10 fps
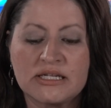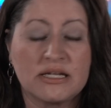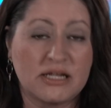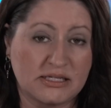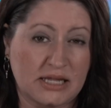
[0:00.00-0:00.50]

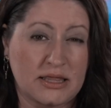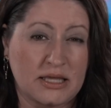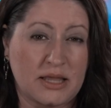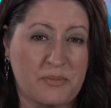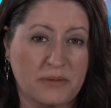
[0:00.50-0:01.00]
as I
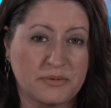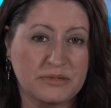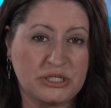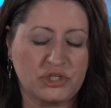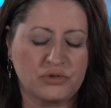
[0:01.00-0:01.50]
think they
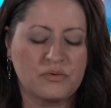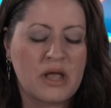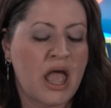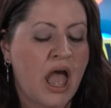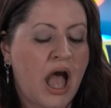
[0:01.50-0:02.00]
probably do,
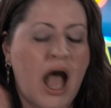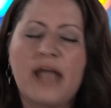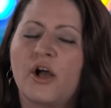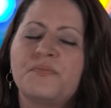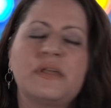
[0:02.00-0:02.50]

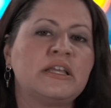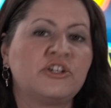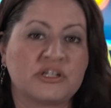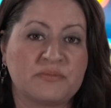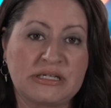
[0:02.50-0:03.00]
I hope that he
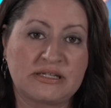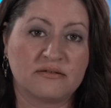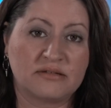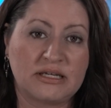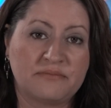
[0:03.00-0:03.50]
just pleads
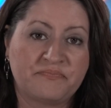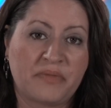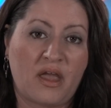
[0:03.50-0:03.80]
guilty.